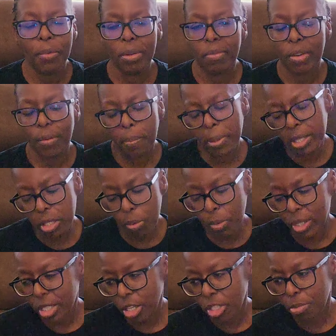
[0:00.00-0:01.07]
We've never been to the
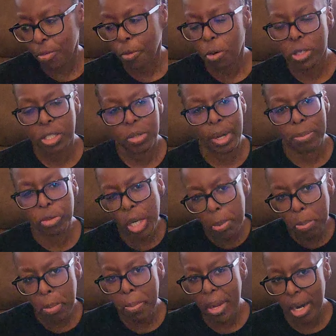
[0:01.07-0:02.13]
West Coast before, so I'm trying
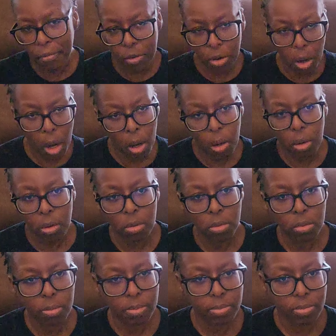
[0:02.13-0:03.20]
to prepare for all
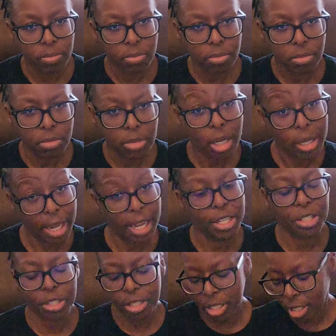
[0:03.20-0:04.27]

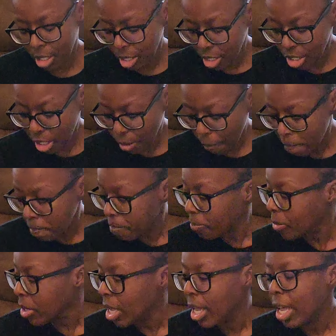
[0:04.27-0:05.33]
occasions. So
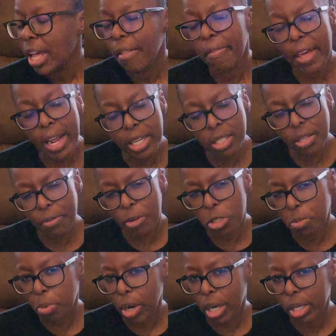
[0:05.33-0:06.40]
that is the
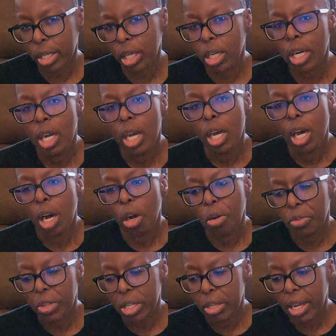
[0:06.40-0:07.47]
first product.
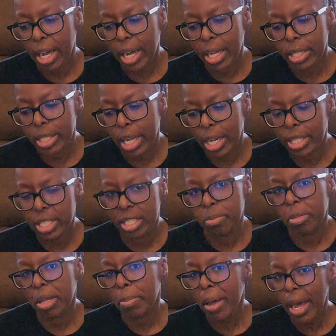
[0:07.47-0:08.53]
Hopefully you guys got to see
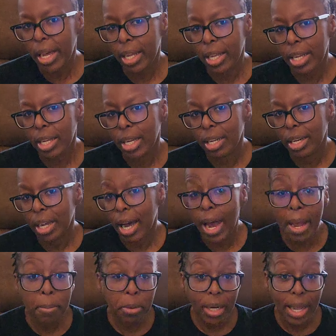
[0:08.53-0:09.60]
me packing in the
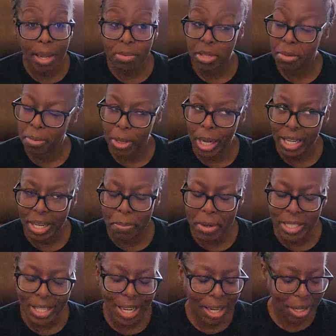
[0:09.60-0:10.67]
hyperlapse. Hopefully I didn't
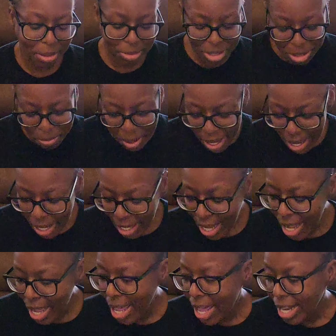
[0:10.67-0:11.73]
mess that up too bad.
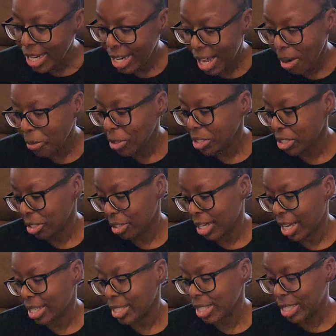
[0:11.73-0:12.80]
Now I want to show you
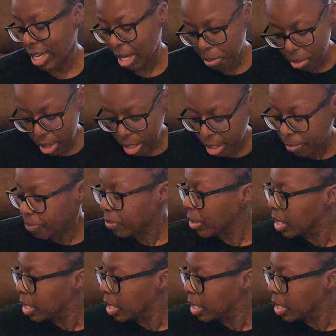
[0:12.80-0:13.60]
guys the second product.